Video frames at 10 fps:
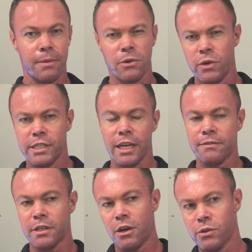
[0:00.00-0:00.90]
I would always
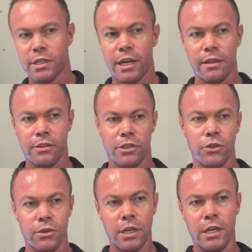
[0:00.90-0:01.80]
have to alternate the
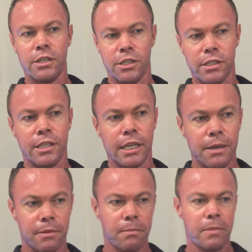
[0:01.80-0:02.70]
two just to
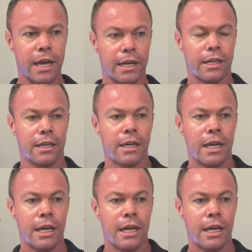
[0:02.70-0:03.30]
keep the back